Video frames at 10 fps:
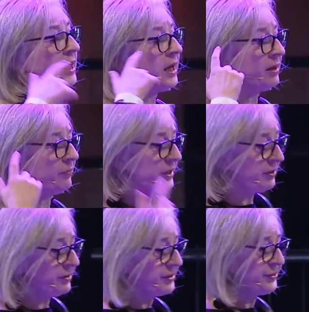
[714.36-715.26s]
I'll read
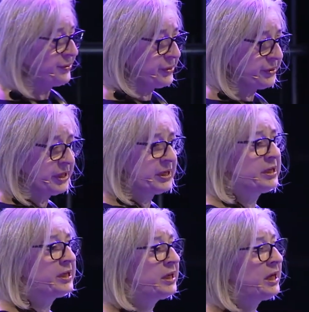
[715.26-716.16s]
her a story,
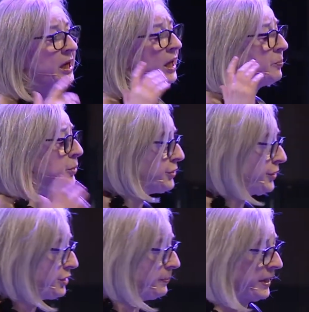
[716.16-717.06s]
I'll put
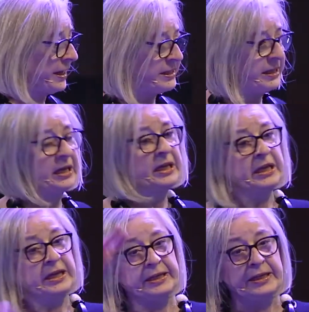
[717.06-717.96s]
her to bed,
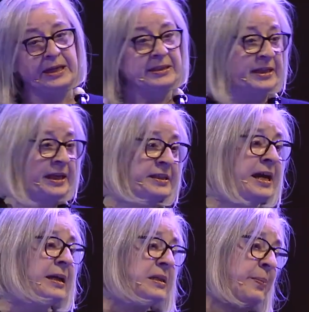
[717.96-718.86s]
and then I'll take
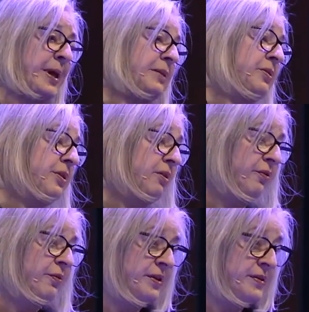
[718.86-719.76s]
taxi back to the
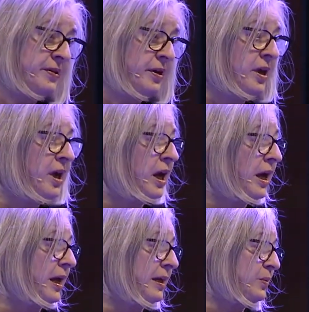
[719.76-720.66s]
office
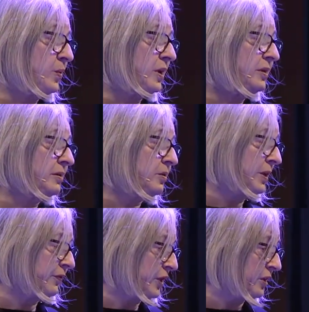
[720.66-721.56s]
and work till
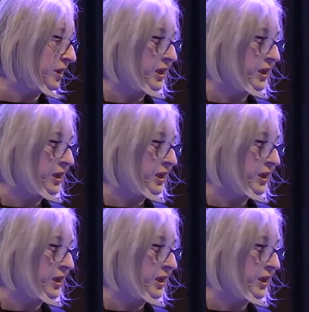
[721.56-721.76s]
12 o'clock